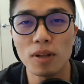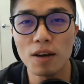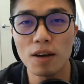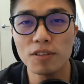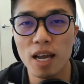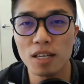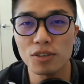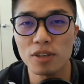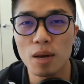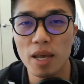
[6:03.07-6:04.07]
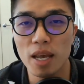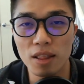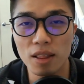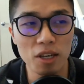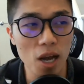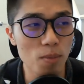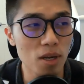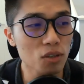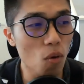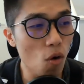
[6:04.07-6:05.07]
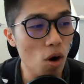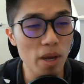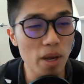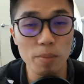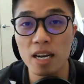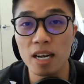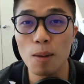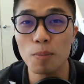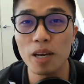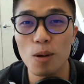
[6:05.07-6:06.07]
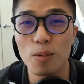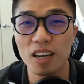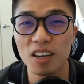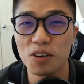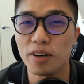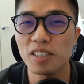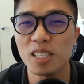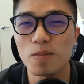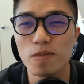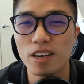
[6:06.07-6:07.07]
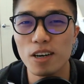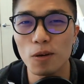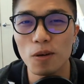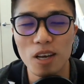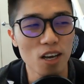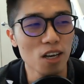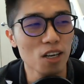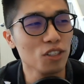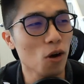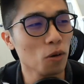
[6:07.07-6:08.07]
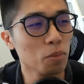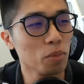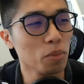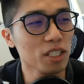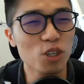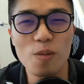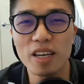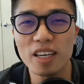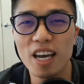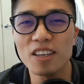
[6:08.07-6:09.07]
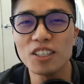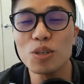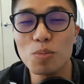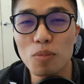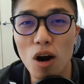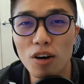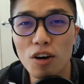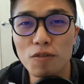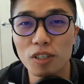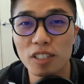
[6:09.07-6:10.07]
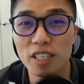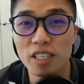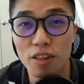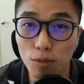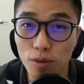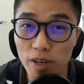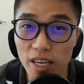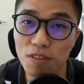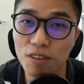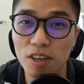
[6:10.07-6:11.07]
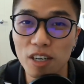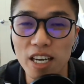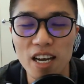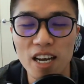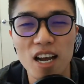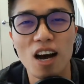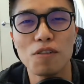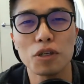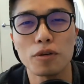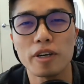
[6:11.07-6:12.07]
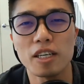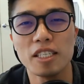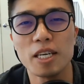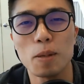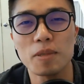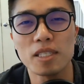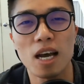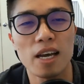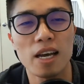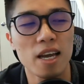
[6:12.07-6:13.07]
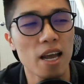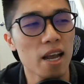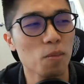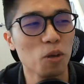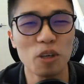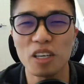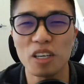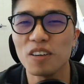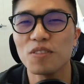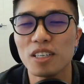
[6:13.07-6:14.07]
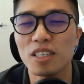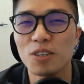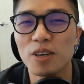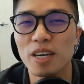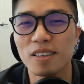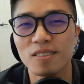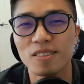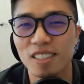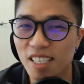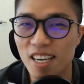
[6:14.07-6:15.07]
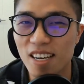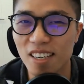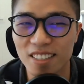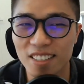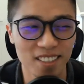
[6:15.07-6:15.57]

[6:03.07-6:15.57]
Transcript: would love to answer them in the comments or maybe in an upcoming career tip video. So please join me again tomorrow for day 3 of 30 of career tips. I am looking forward to it. See ya.